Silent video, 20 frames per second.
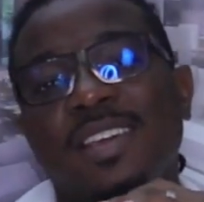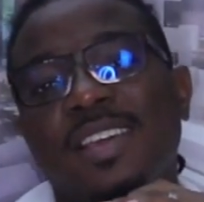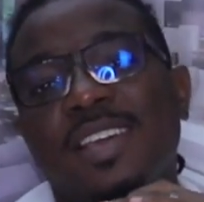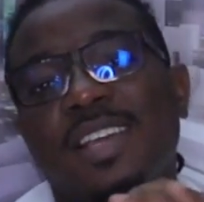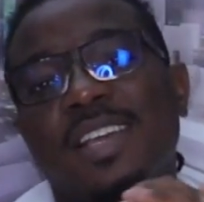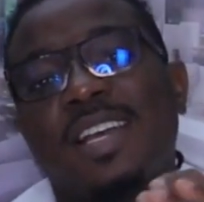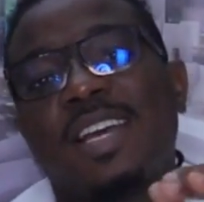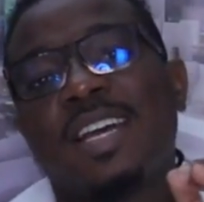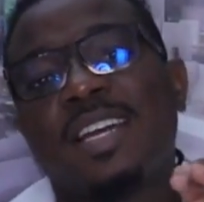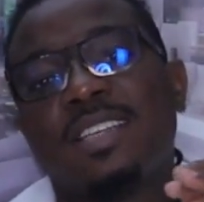
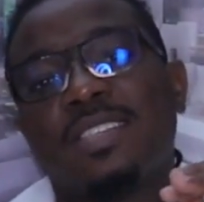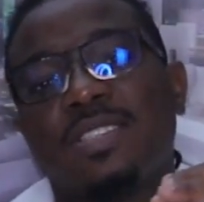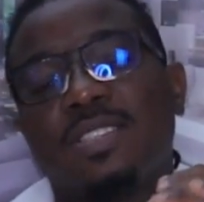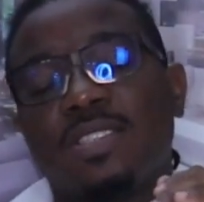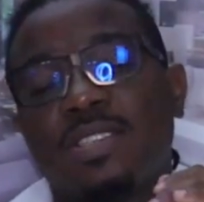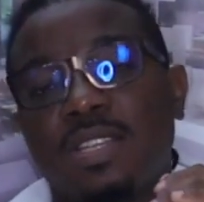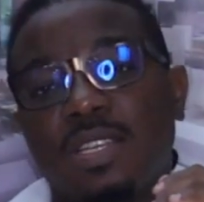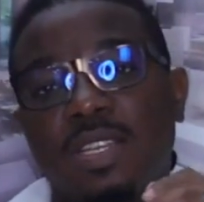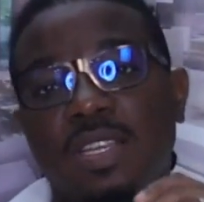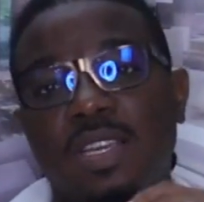and guys,
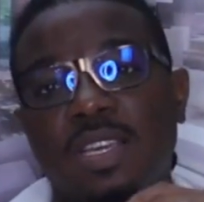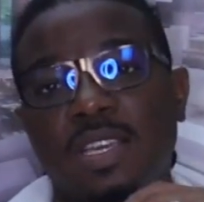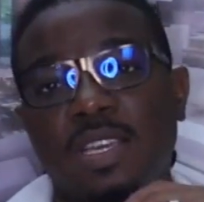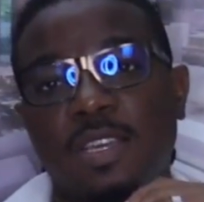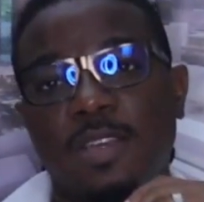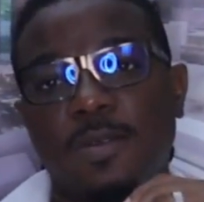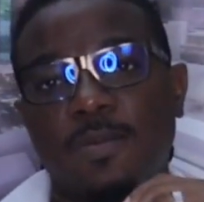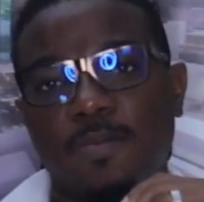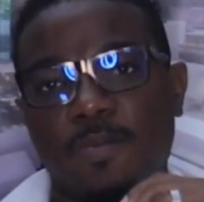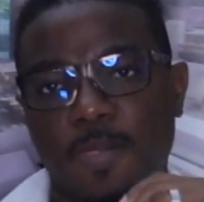
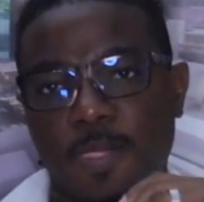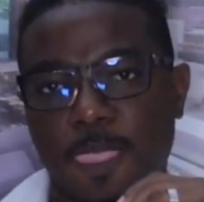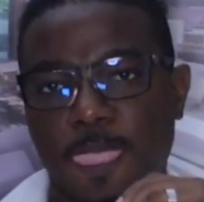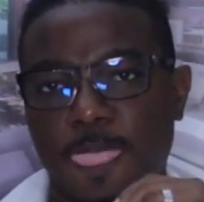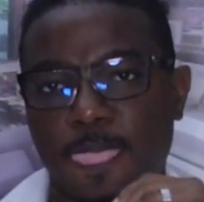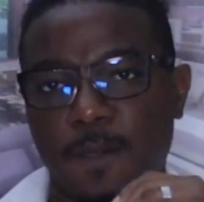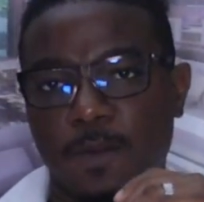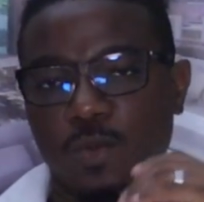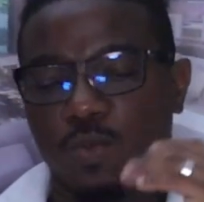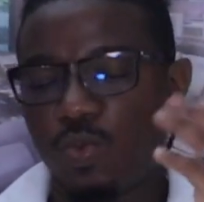today
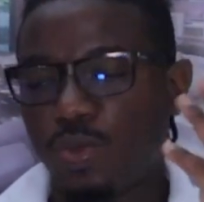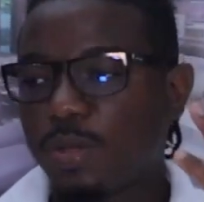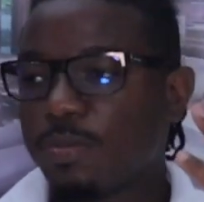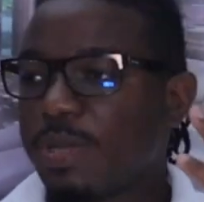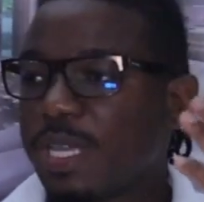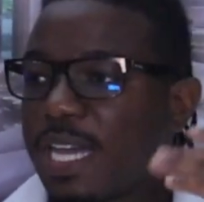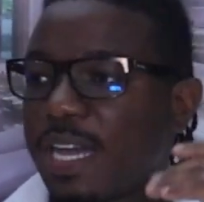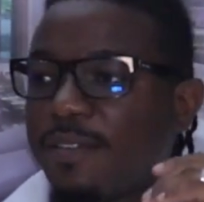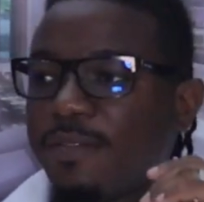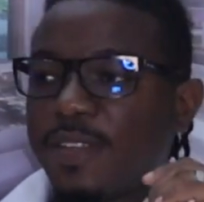we'll
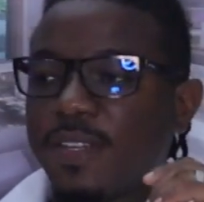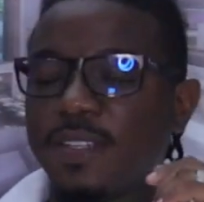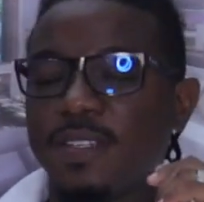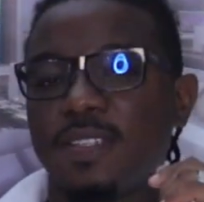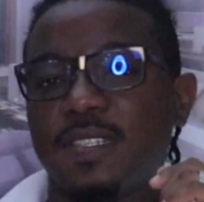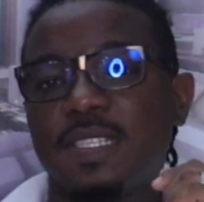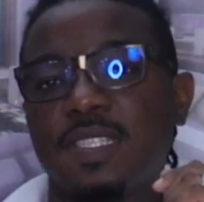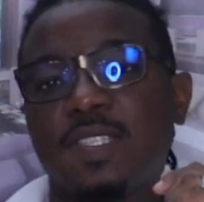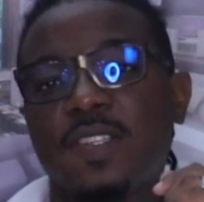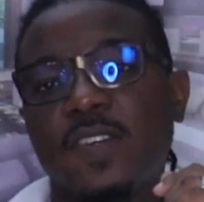be having a
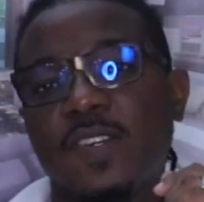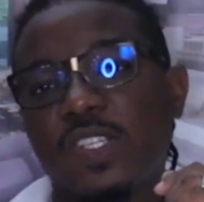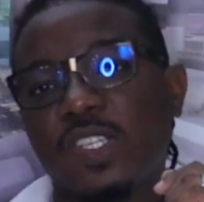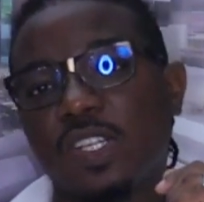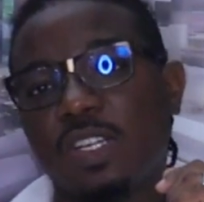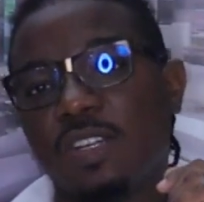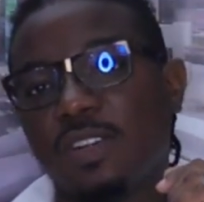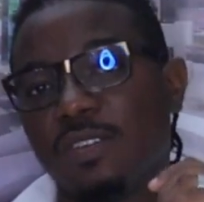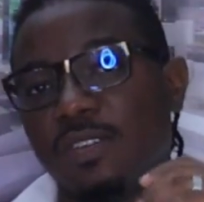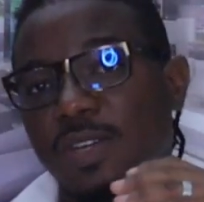
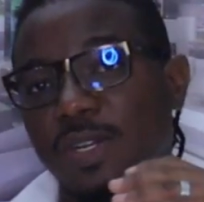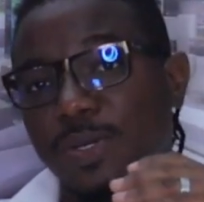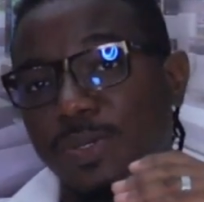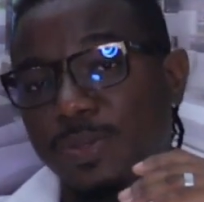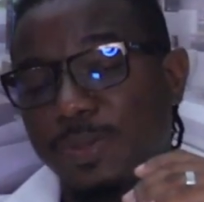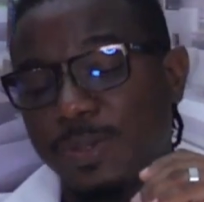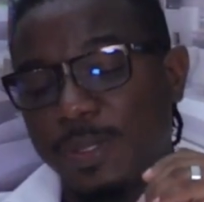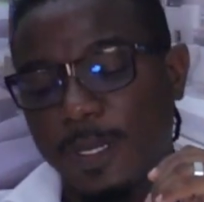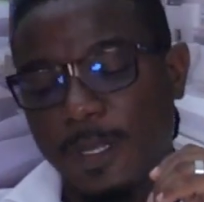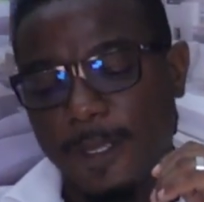discussion
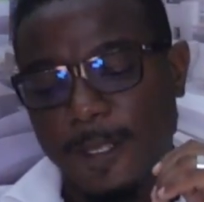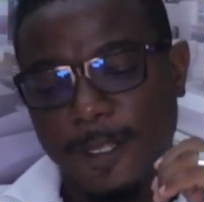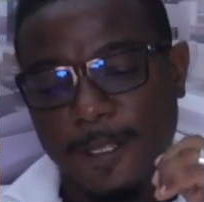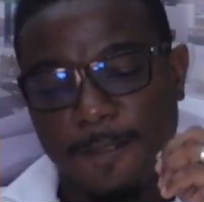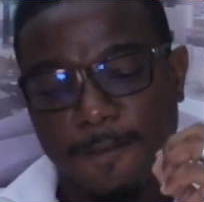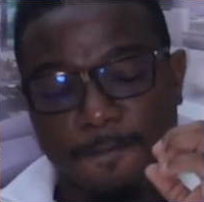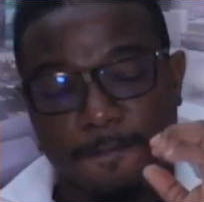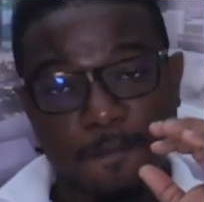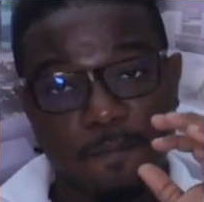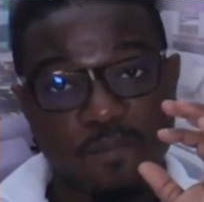around
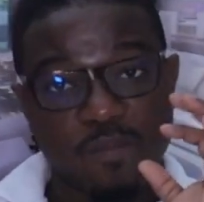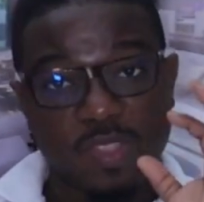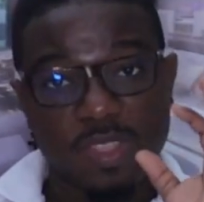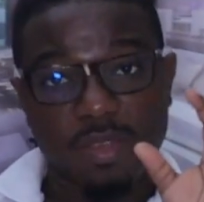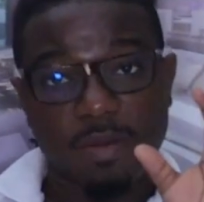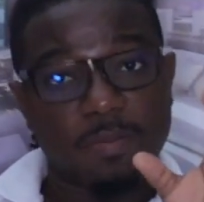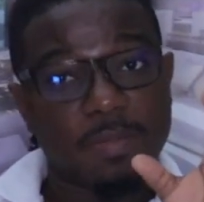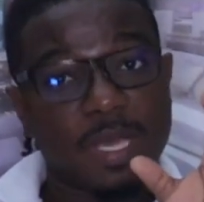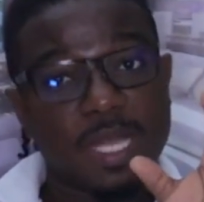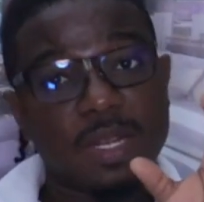
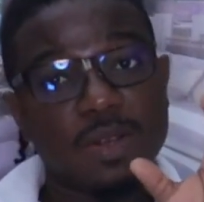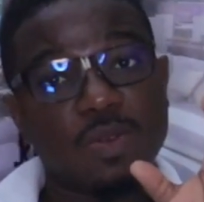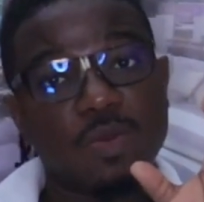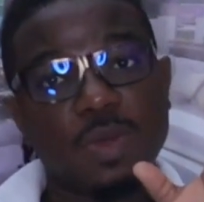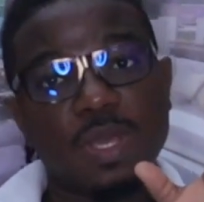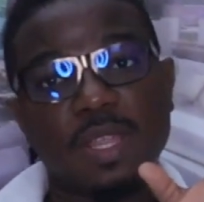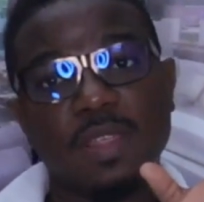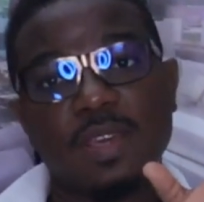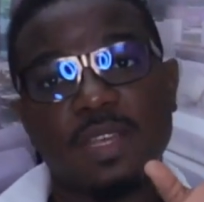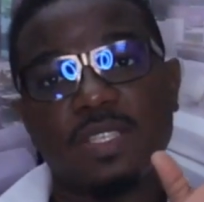the Build
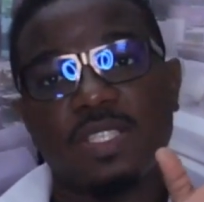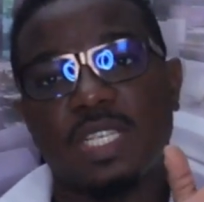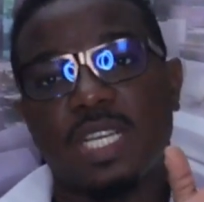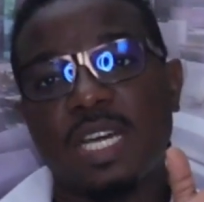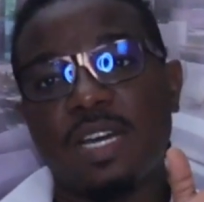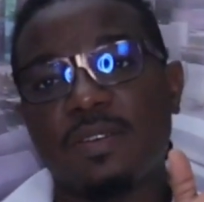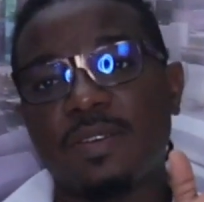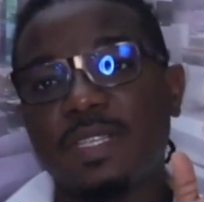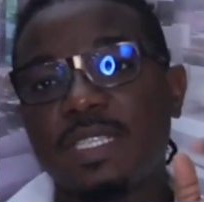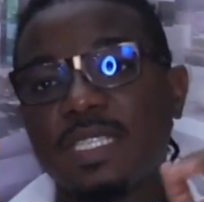with
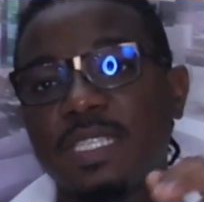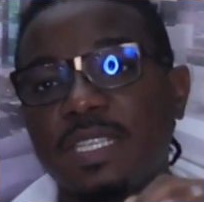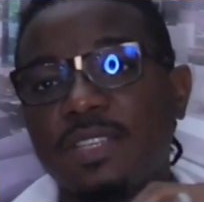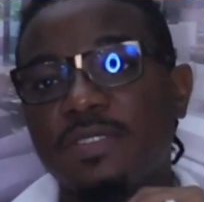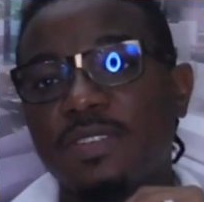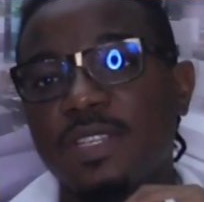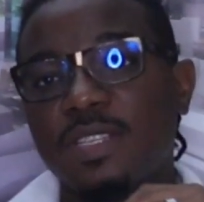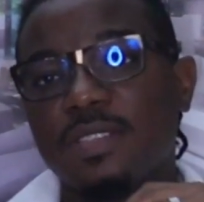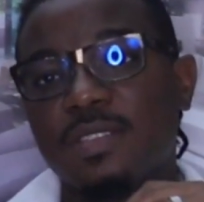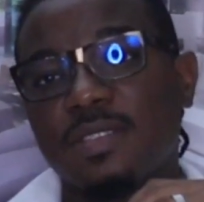Ajawi
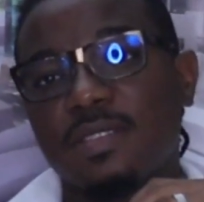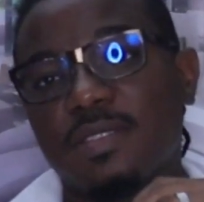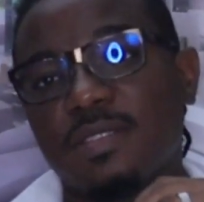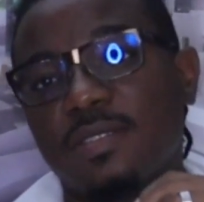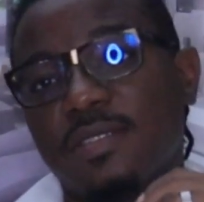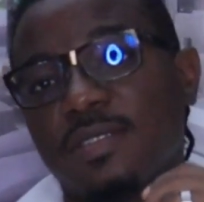series.